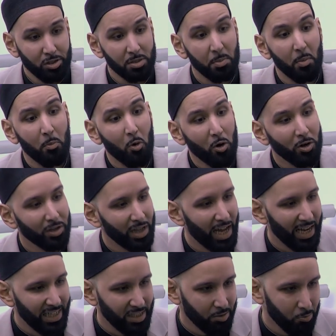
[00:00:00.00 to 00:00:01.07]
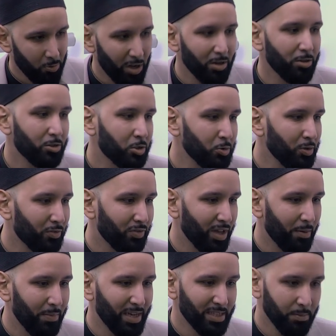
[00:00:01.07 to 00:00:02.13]
to memorialize one or two of
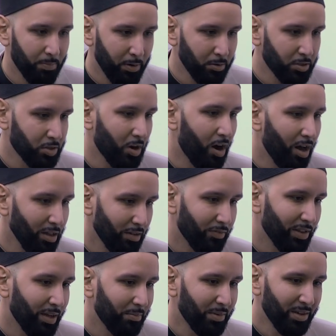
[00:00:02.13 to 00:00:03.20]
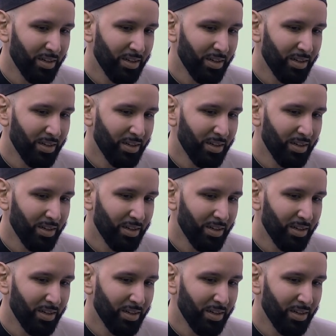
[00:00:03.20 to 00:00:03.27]
them as opposed to all of them,